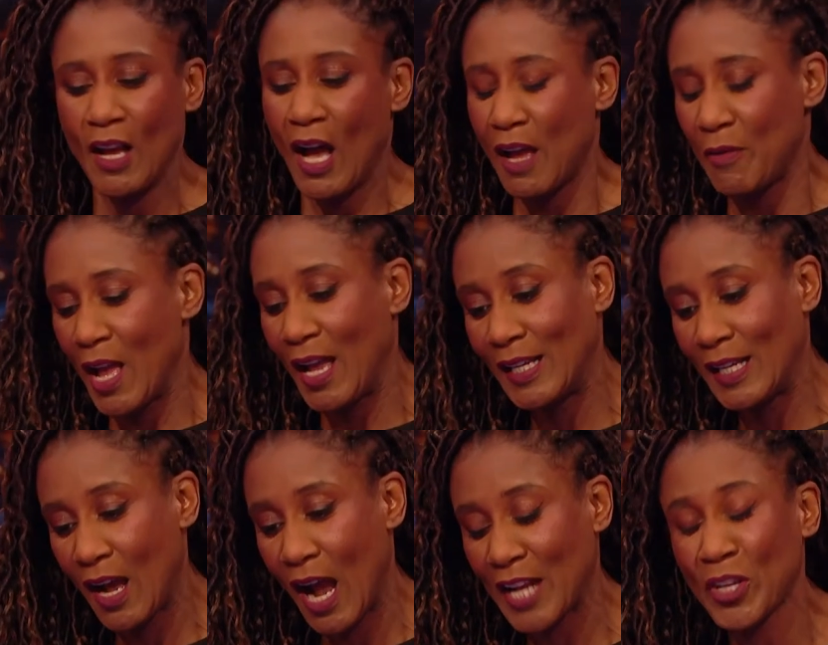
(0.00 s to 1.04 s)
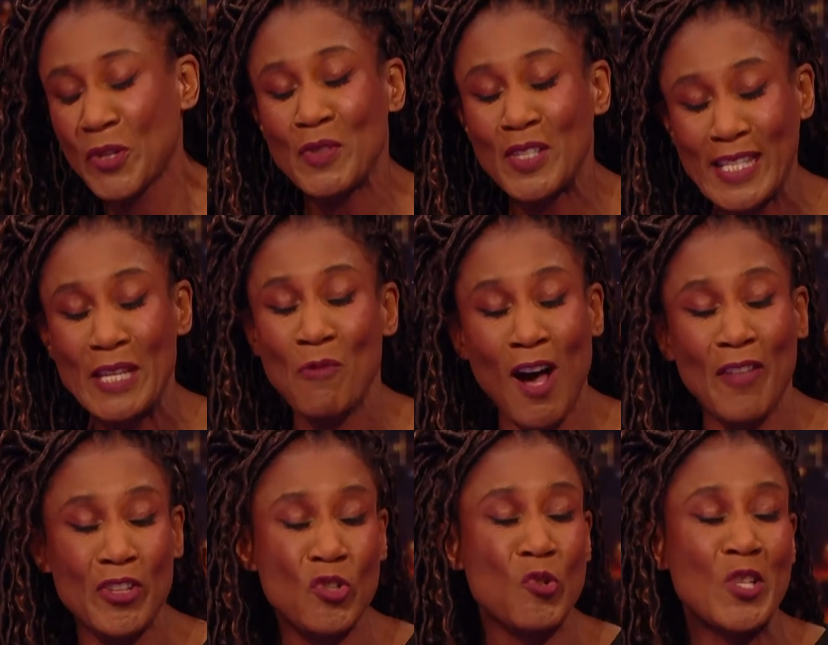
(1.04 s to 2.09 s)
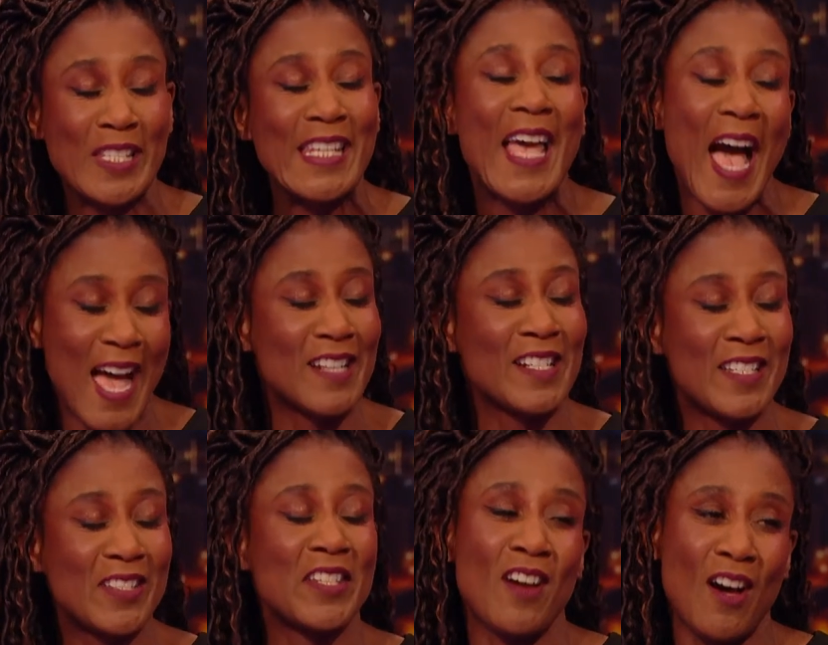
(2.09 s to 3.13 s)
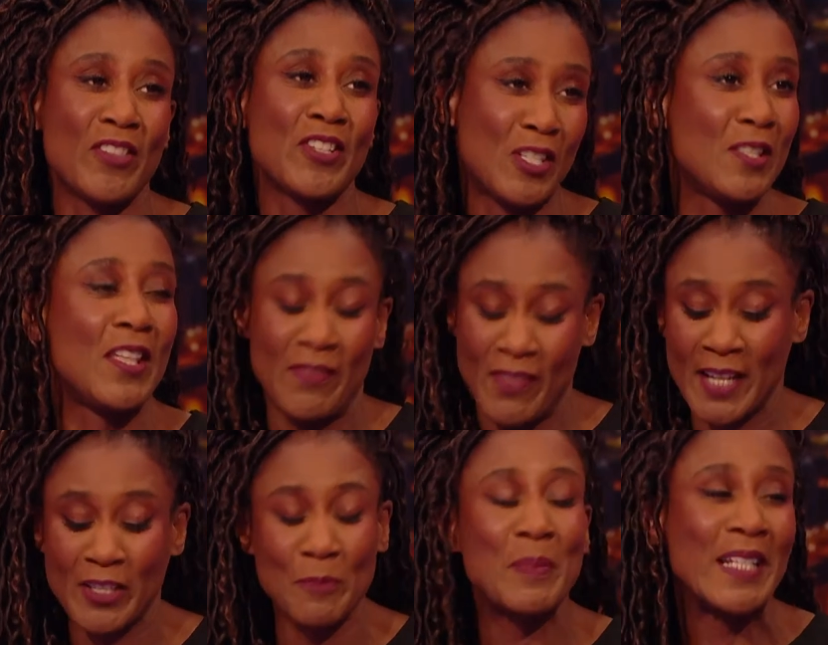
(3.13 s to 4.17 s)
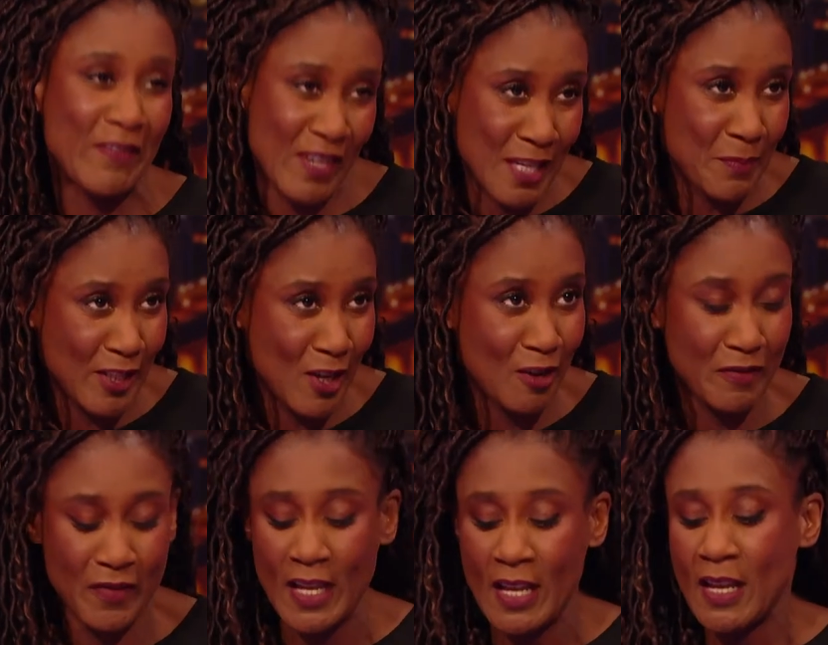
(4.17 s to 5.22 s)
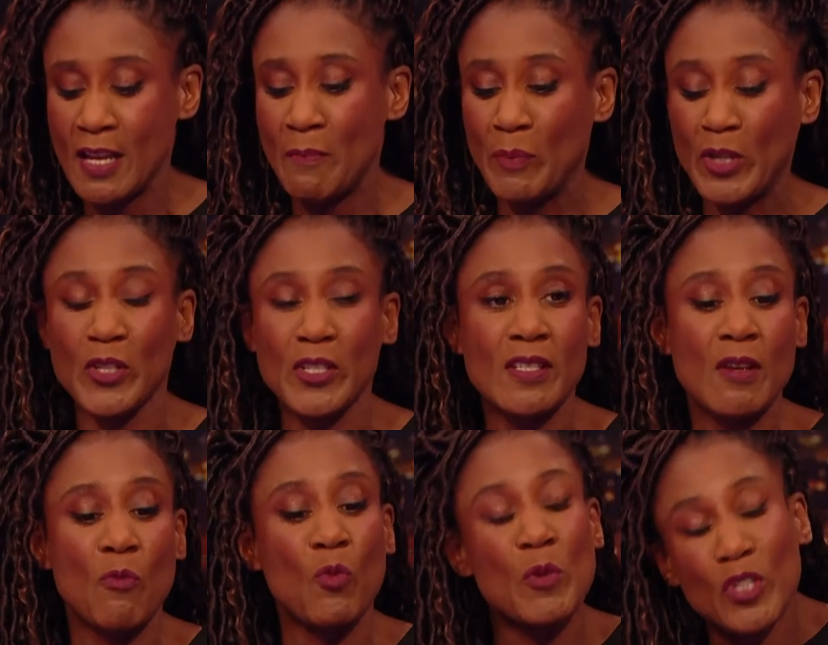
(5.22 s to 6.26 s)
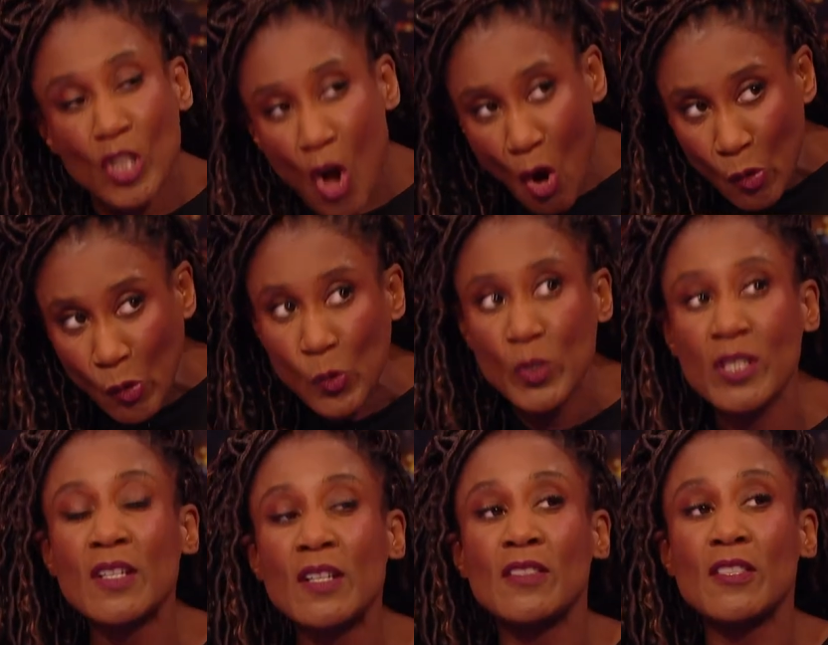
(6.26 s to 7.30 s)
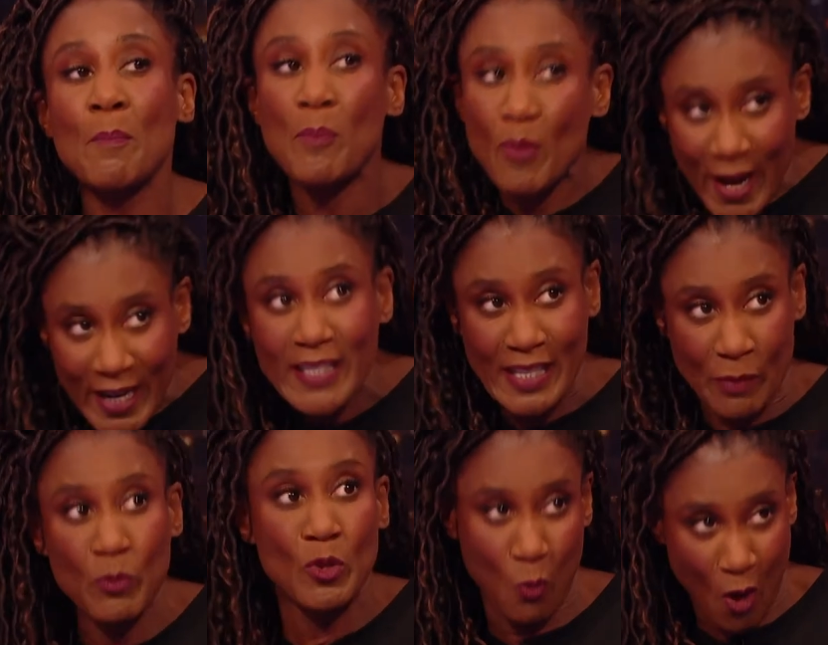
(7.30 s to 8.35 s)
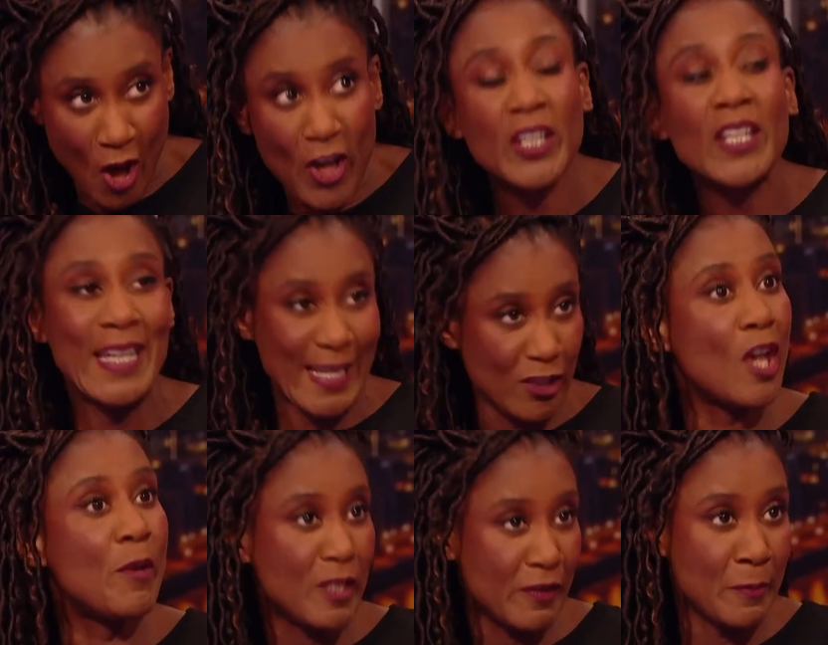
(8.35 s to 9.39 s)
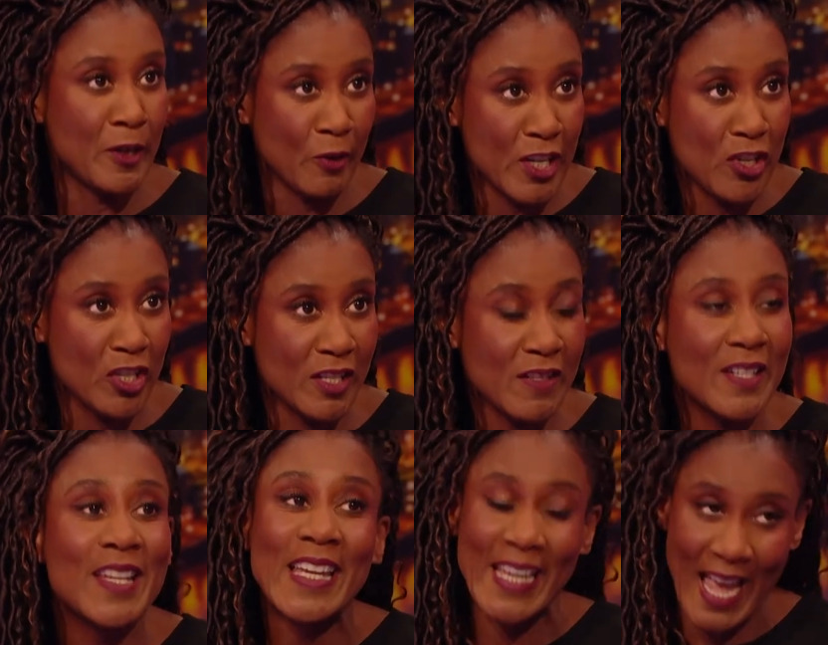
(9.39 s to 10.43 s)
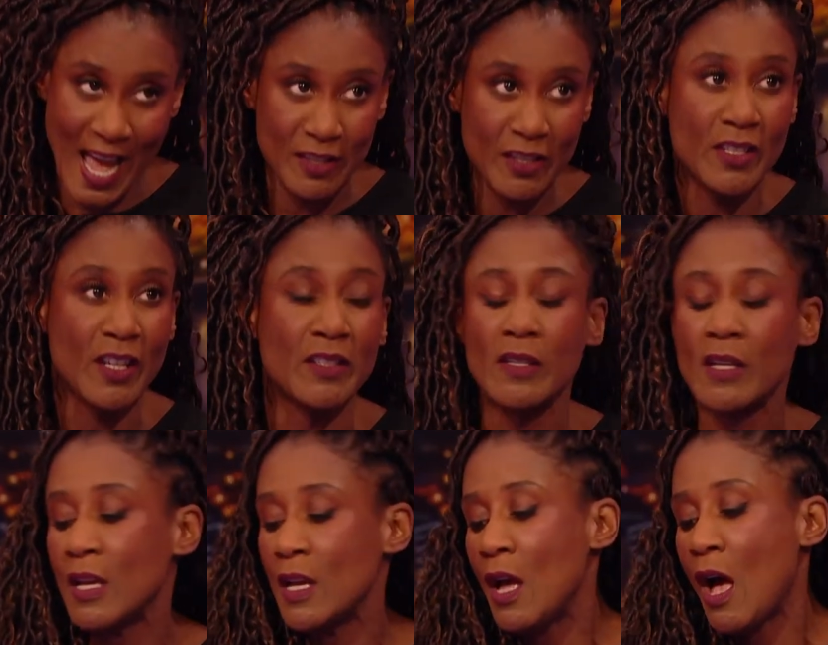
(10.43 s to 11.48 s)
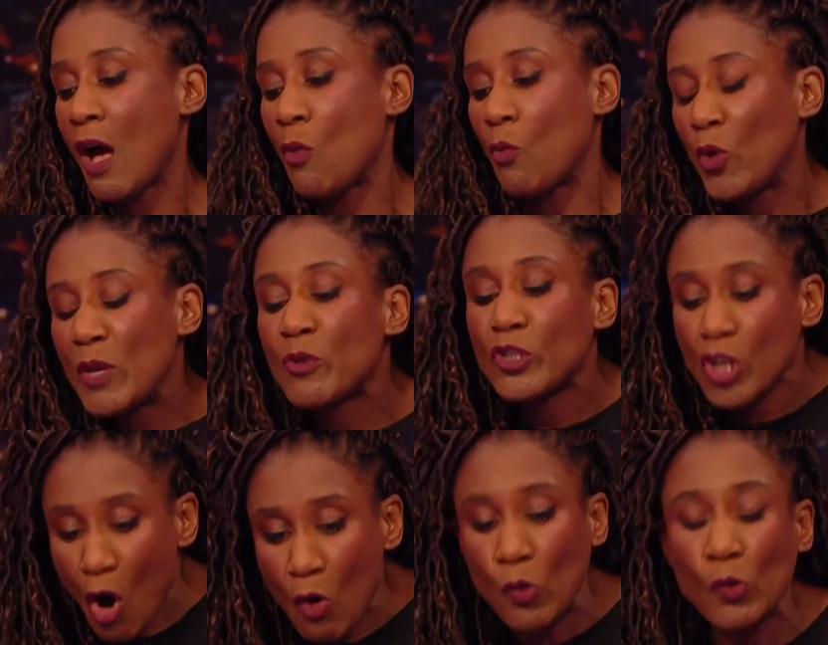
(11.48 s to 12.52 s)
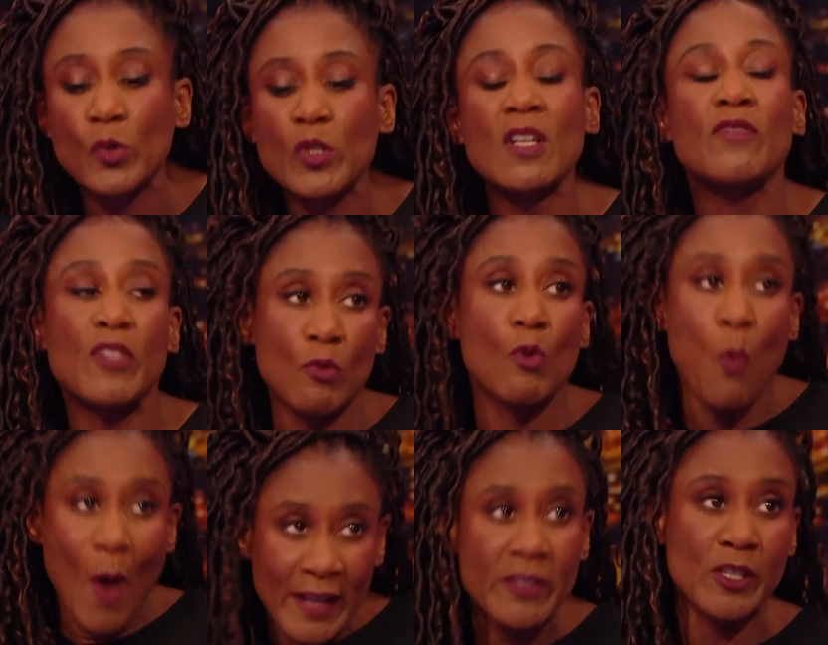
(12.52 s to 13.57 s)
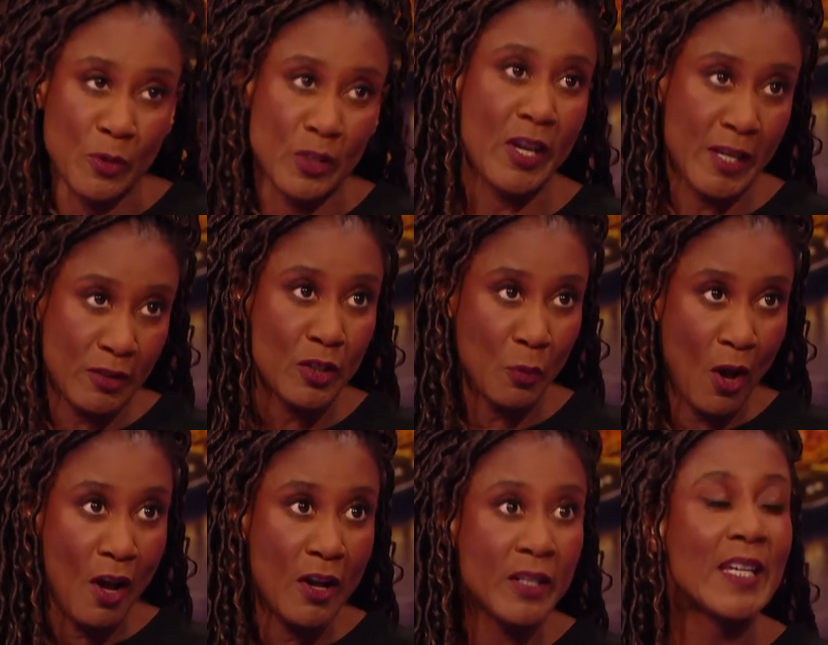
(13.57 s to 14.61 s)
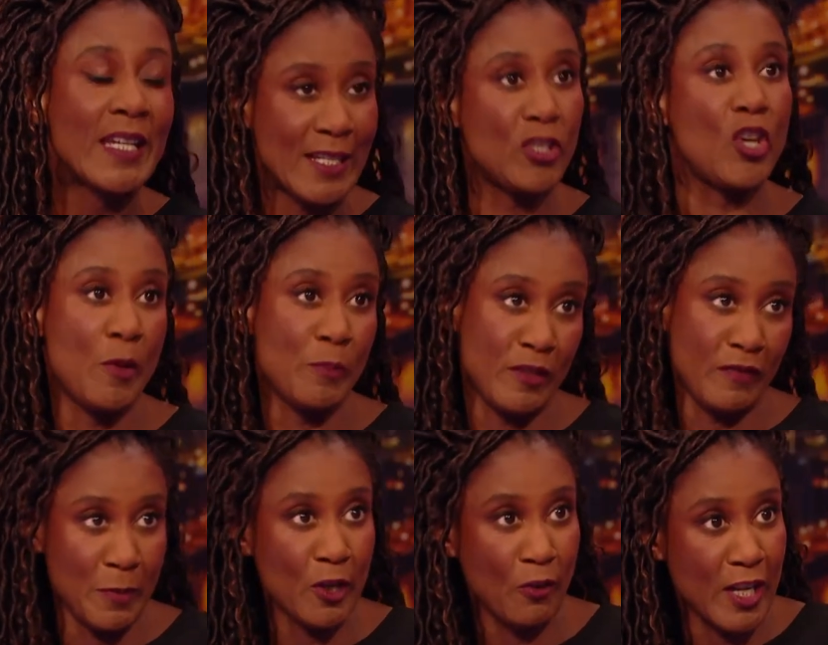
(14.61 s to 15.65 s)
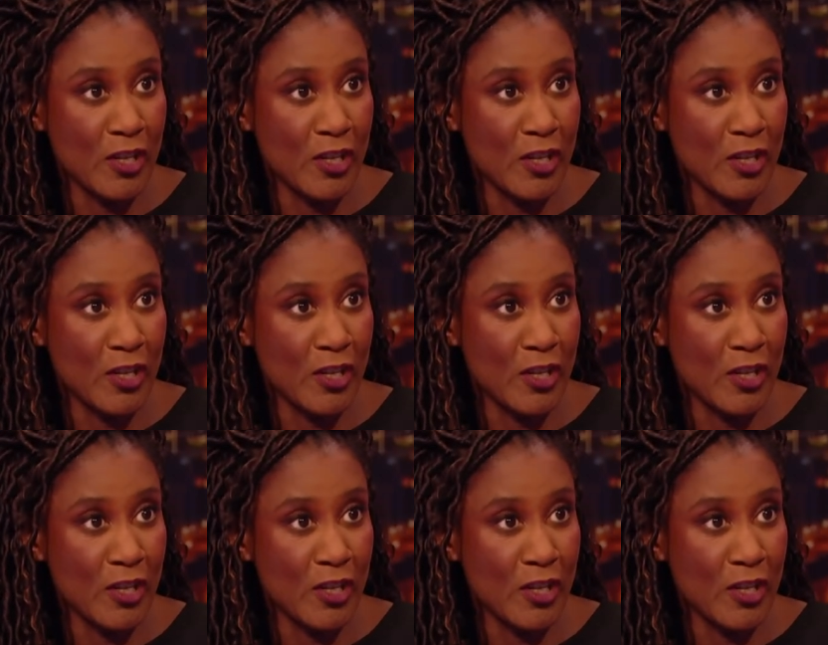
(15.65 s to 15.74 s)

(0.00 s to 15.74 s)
I don't see what other choice he has than to believe in himself. Because we were told that Brexit would work in terms of immigration. It hasn't done. We were told that Rwanda was going to work in terms of immigration.